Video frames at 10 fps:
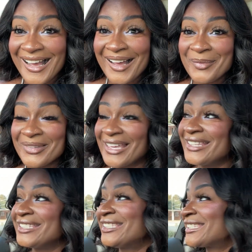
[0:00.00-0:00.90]
I'm
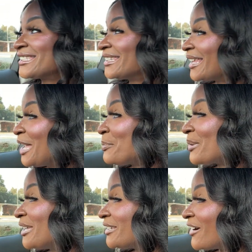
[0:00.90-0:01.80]
getting
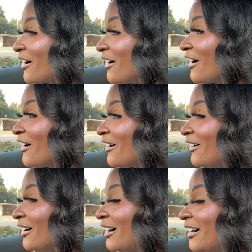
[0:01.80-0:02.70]
sleepy, y'all.
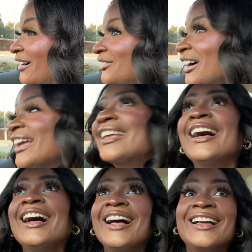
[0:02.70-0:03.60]
Oh my
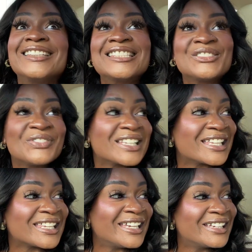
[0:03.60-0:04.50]
God, this
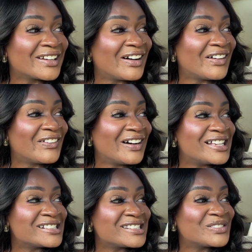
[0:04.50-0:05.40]
freaking keto.
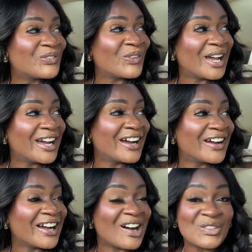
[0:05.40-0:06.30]
I
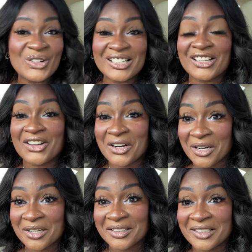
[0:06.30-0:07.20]
swear, I wanna
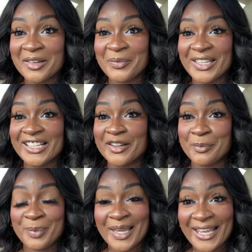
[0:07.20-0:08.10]
curl up in a
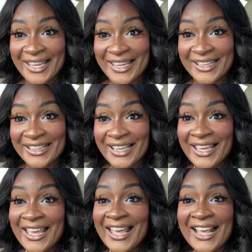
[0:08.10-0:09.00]
bed
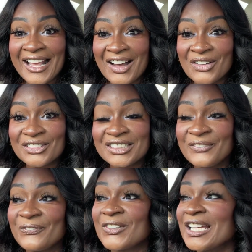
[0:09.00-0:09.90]
and go to
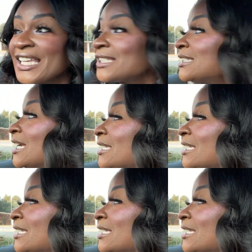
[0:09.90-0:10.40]
frick to